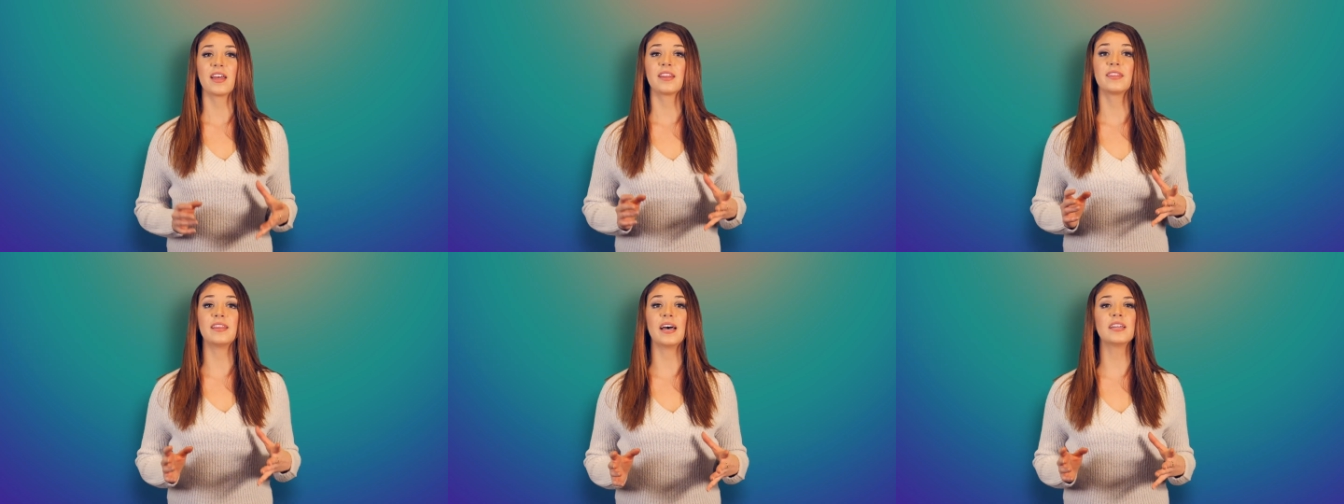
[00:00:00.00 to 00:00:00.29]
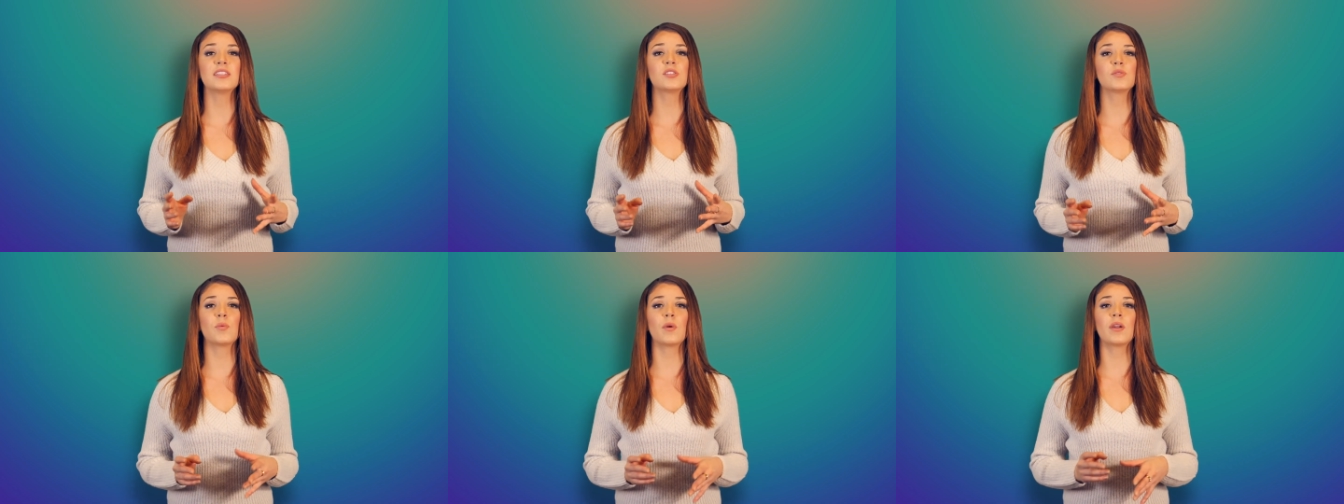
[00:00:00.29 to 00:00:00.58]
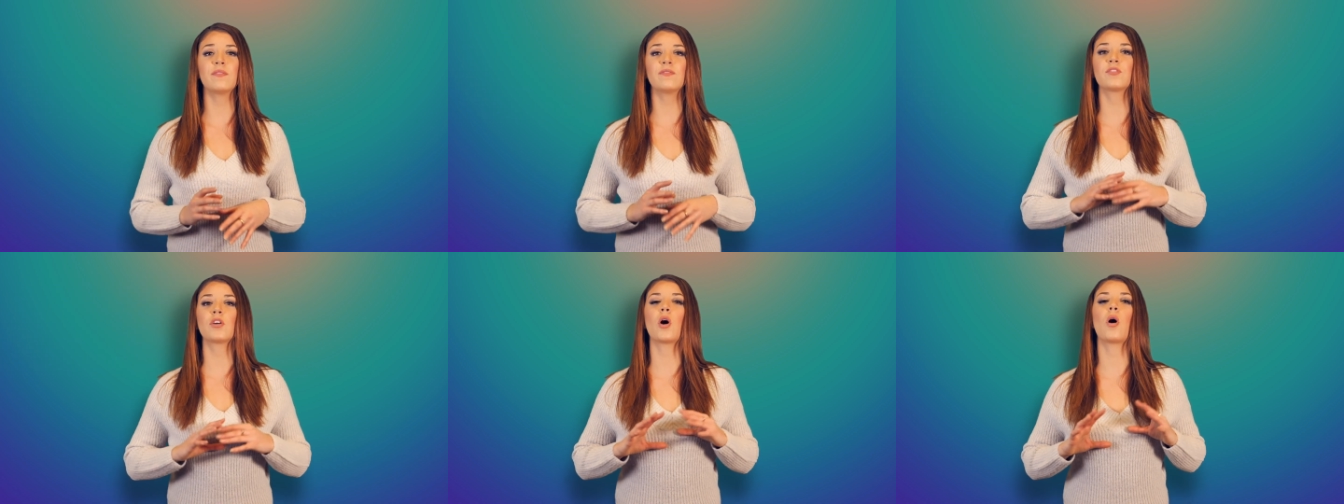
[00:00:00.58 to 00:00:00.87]
That's
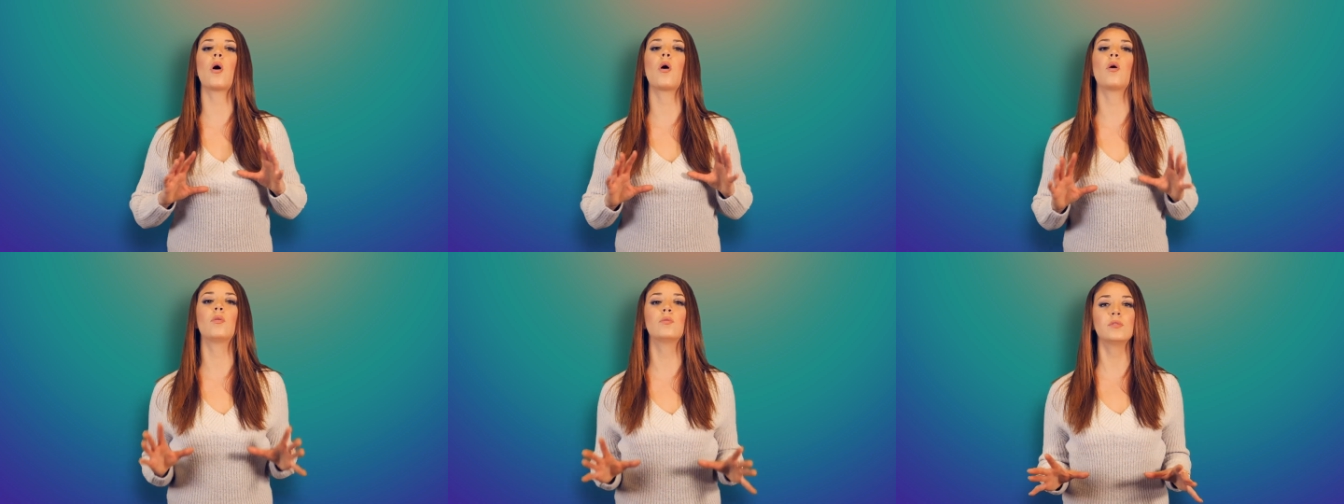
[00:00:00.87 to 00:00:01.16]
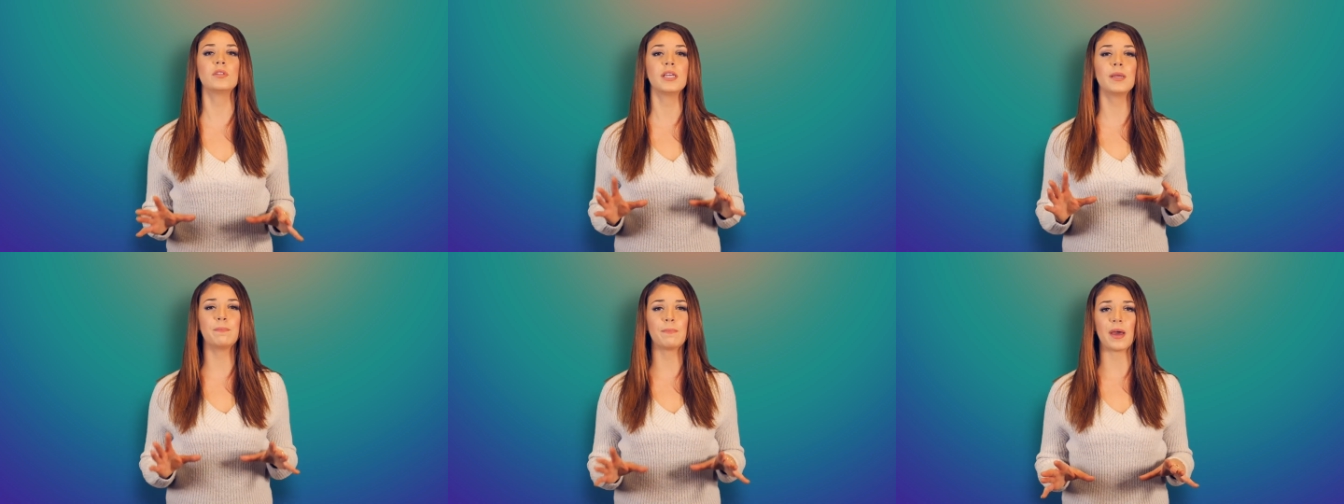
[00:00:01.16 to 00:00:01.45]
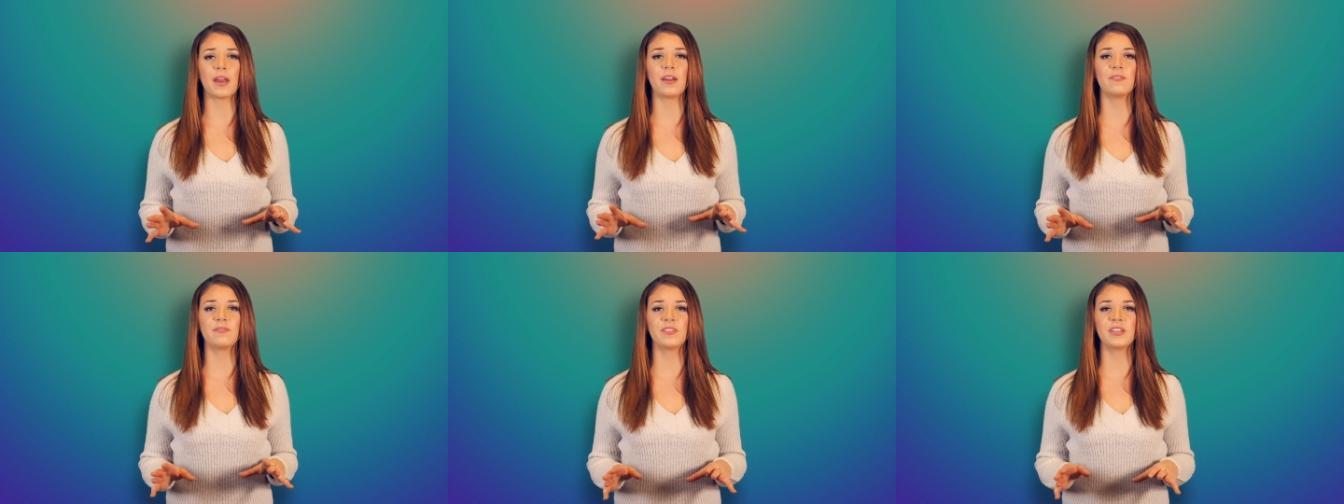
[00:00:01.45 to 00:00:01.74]
one of the only
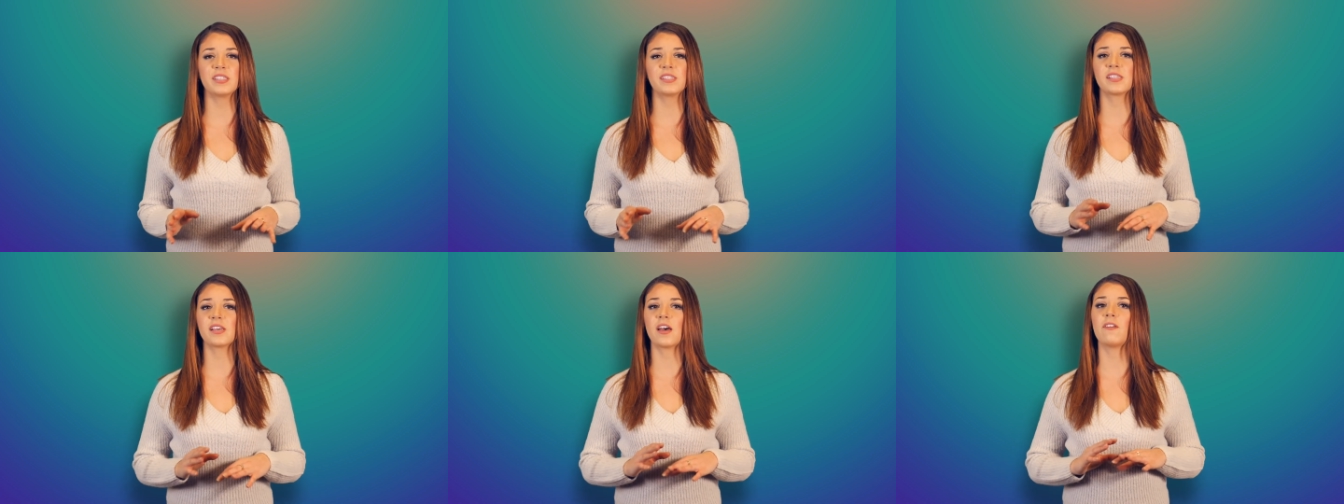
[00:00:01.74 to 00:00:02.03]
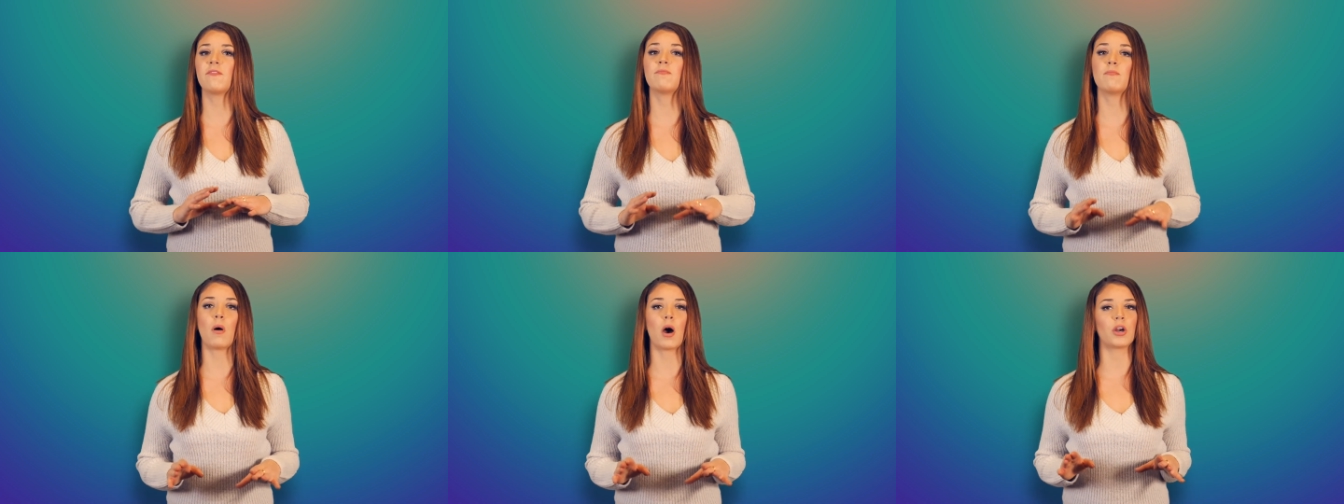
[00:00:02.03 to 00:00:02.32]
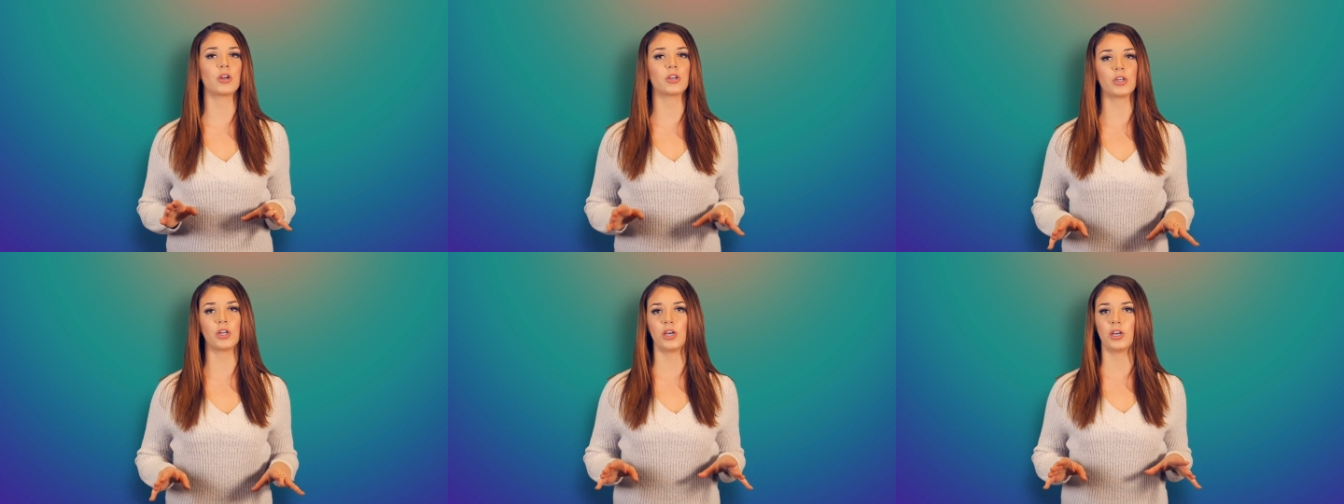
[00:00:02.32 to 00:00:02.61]
benefits of
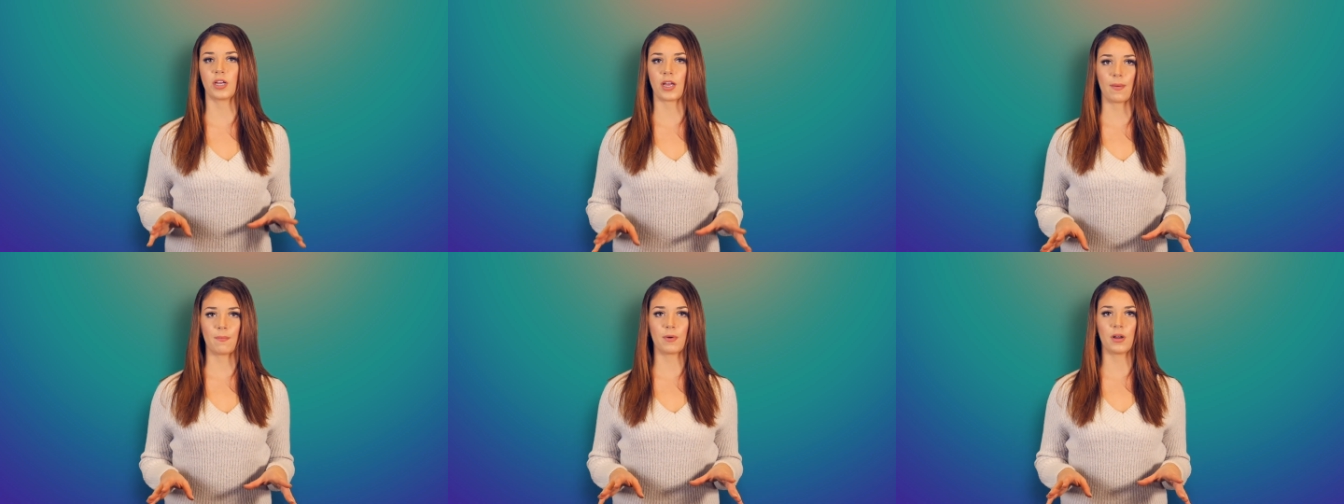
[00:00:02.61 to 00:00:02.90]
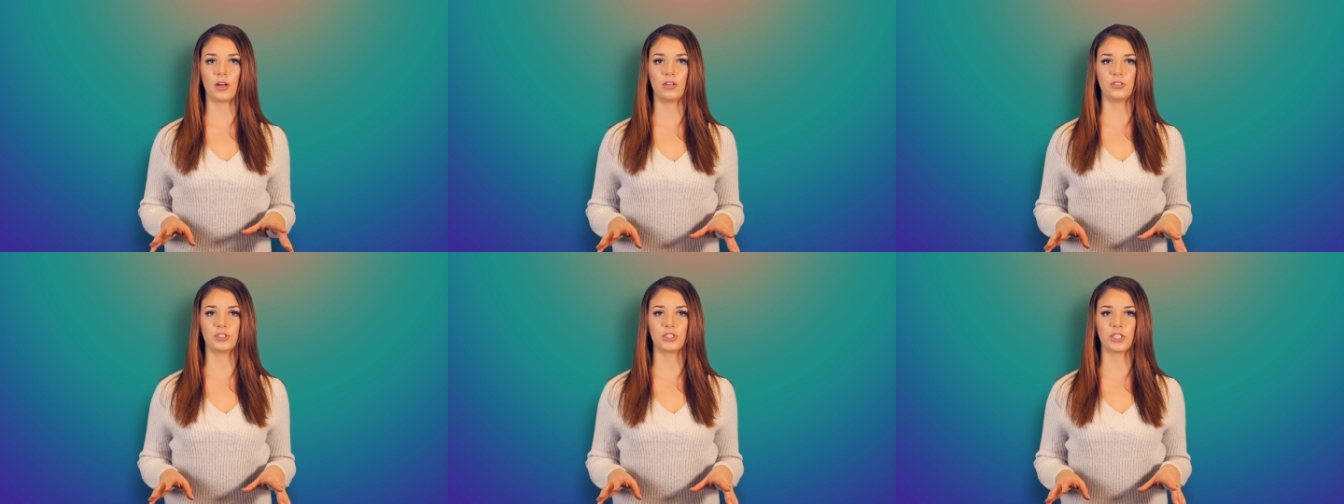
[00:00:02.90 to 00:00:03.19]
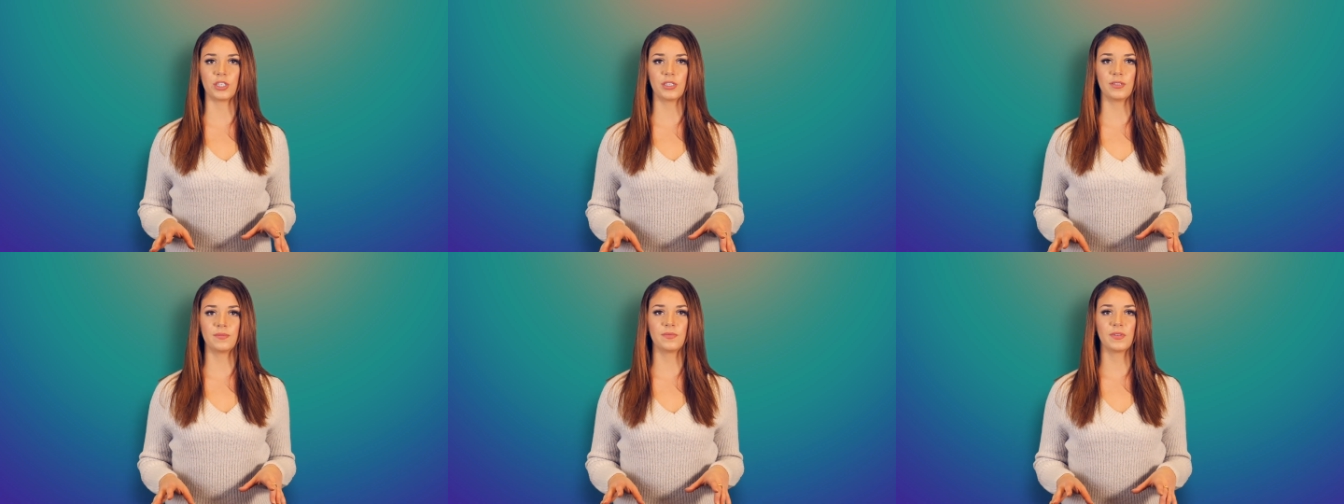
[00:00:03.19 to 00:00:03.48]
modern hookup
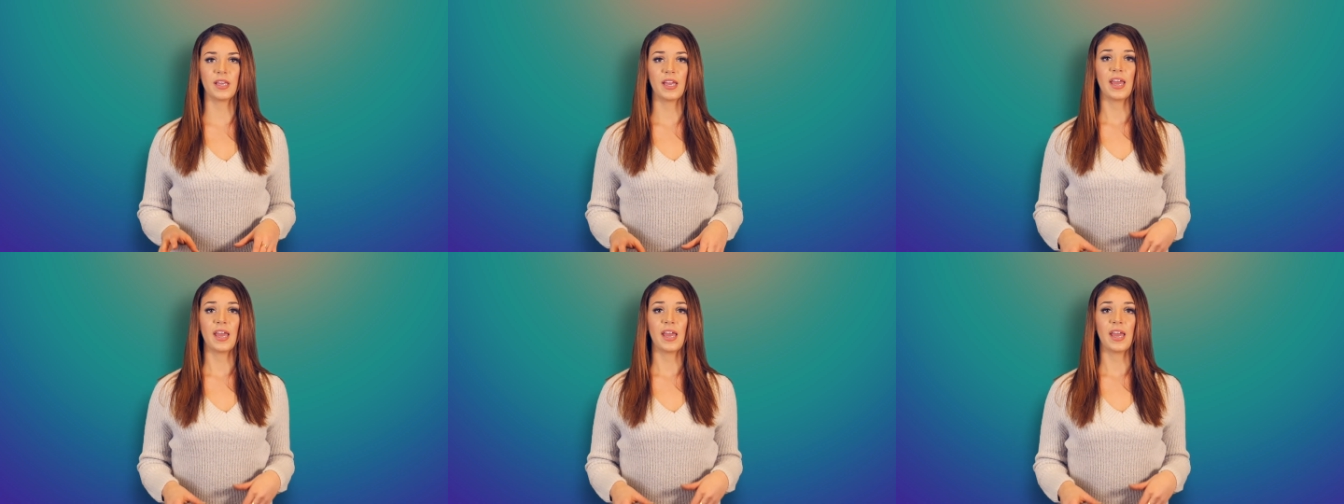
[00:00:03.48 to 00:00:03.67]
culture.